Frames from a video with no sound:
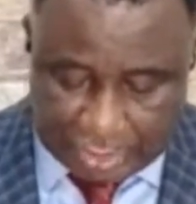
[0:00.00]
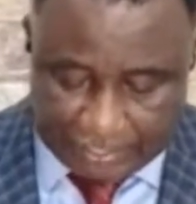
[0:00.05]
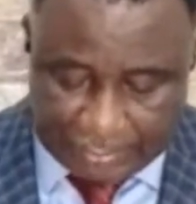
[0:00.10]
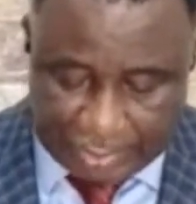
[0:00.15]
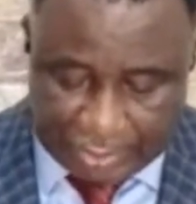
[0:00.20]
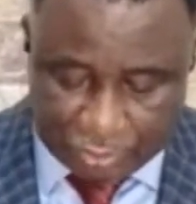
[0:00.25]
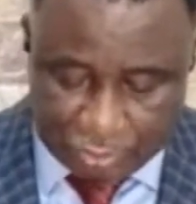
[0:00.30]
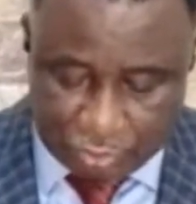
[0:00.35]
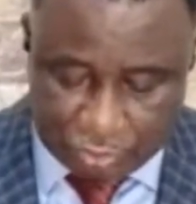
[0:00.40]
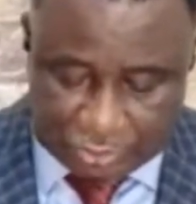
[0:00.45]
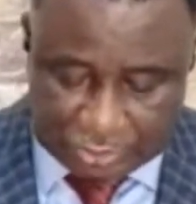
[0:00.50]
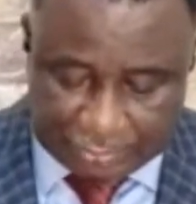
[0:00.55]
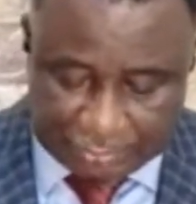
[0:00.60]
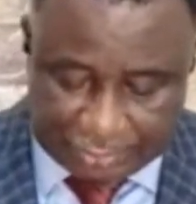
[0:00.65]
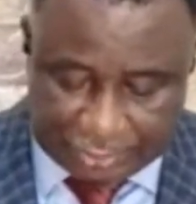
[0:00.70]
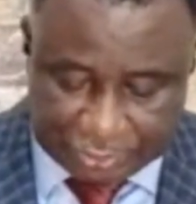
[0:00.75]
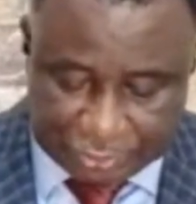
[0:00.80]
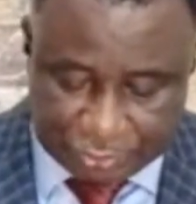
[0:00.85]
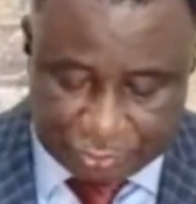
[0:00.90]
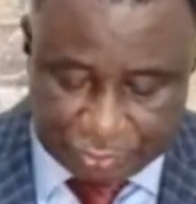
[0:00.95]

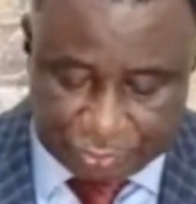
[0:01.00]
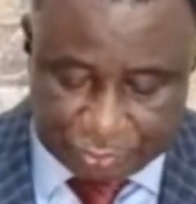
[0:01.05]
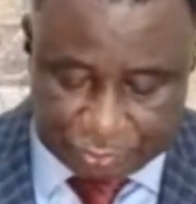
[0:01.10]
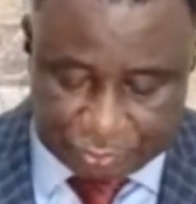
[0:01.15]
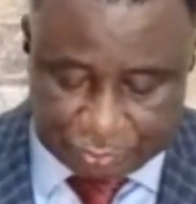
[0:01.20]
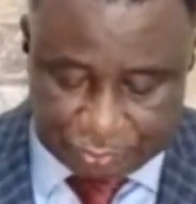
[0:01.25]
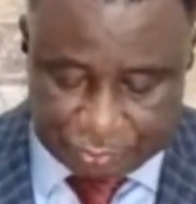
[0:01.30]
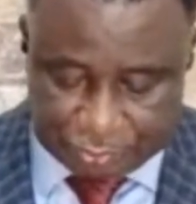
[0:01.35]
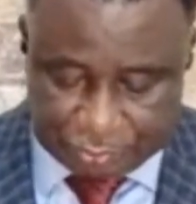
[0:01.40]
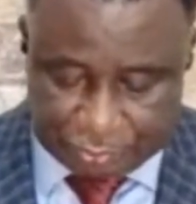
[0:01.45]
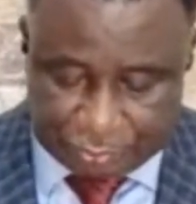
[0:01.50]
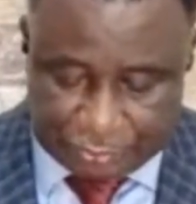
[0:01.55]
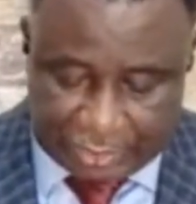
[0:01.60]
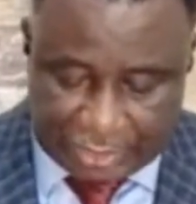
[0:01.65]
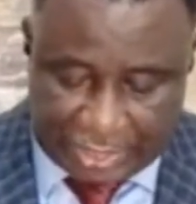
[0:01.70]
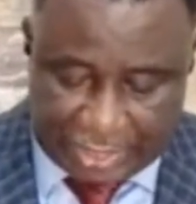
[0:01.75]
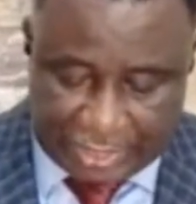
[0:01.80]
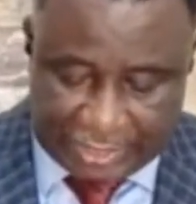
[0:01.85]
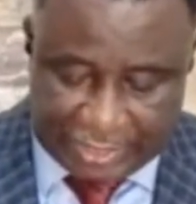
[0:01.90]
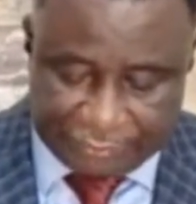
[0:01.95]

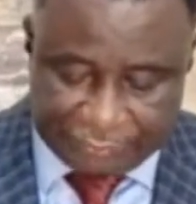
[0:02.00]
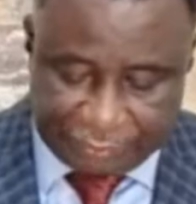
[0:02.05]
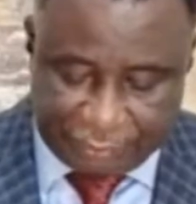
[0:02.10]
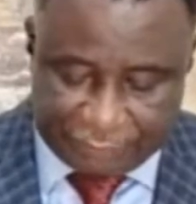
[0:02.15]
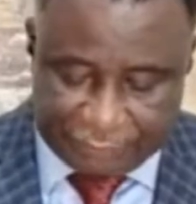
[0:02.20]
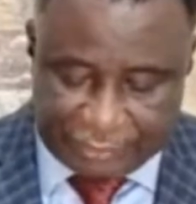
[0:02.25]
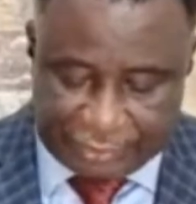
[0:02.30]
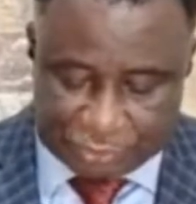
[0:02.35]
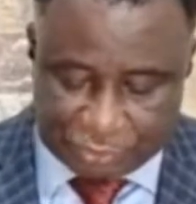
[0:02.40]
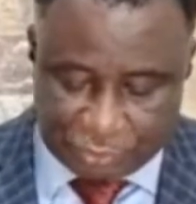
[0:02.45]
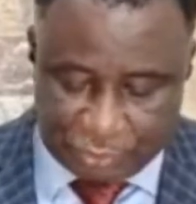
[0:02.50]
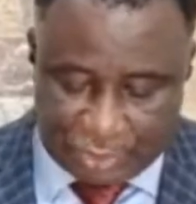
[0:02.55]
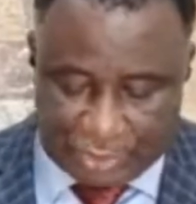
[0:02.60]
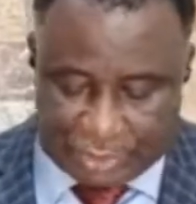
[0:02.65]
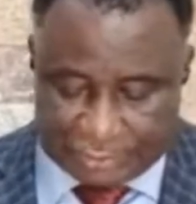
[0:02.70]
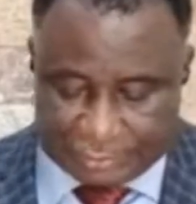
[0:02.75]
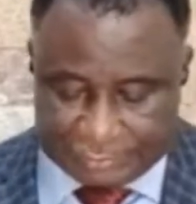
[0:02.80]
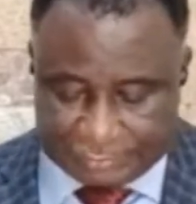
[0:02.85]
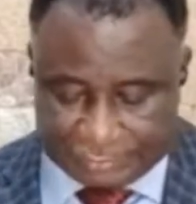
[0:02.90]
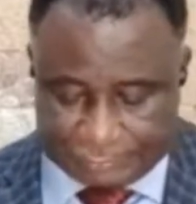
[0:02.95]
I read from verse
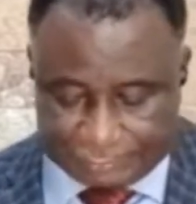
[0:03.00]
1.